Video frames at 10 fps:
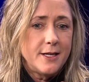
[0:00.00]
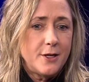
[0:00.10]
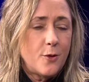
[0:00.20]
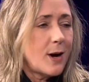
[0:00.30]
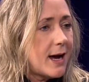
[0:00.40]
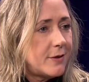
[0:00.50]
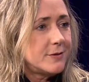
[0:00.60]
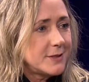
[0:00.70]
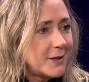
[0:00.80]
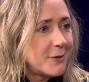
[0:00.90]
you know, wow,
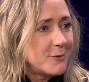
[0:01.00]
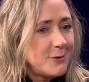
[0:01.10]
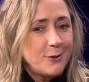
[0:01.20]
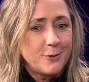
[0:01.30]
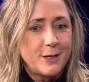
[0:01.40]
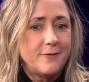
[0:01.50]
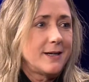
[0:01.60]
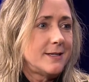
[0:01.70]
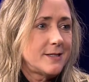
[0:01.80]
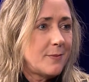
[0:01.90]
you know, you're
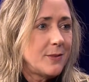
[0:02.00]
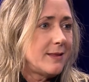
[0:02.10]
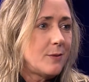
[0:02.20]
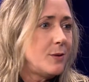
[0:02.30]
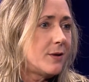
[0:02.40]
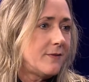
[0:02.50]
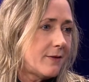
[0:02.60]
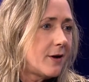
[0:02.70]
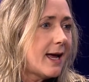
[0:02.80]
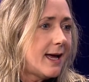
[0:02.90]
giving us something that we would have
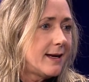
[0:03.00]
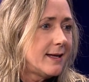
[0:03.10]
never had.